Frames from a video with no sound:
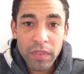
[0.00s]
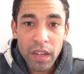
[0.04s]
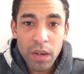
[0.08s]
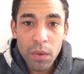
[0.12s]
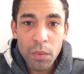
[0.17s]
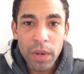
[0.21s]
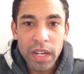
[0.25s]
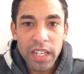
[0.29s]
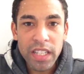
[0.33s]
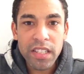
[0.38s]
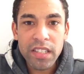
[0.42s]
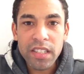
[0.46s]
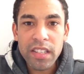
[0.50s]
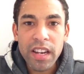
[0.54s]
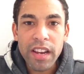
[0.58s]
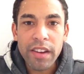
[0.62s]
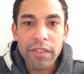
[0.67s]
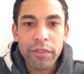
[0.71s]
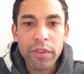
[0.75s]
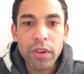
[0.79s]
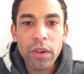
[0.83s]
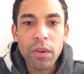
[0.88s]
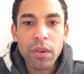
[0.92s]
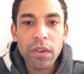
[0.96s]
which
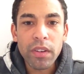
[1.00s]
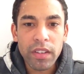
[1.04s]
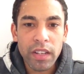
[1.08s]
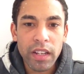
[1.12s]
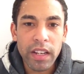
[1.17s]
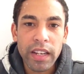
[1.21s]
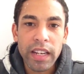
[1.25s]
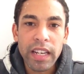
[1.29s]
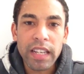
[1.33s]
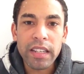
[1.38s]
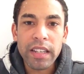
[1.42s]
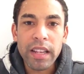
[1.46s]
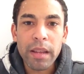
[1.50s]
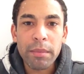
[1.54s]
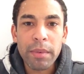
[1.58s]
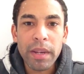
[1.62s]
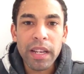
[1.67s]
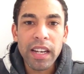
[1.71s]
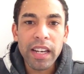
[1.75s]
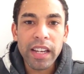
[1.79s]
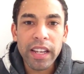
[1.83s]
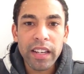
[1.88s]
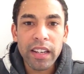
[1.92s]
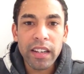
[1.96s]
there'll be
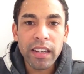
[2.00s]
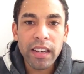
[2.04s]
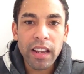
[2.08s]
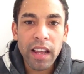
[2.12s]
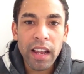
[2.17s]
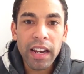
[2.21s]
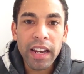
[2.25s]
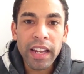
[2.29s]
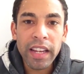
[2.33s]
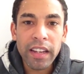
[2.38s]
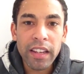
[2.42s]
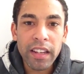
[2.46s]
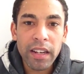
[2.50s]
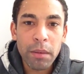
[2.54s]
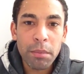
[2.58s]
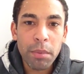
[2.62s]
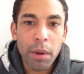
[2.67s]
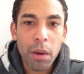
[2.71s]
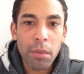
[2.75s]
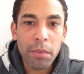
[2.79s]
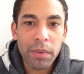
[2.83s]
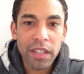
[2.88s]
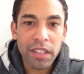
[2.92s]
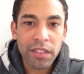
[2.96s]
a link at the
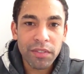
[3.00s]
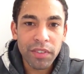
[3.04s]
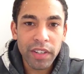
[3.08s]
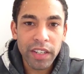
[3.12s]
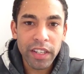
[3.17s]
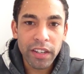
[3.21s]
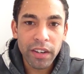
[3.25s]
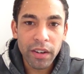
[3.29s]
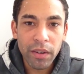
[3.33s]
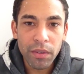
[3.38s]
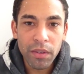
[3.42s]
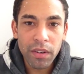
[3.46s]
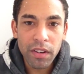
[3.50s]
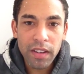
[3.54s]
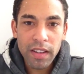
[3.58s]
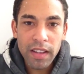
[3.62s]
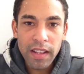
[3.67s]
bottom of this video.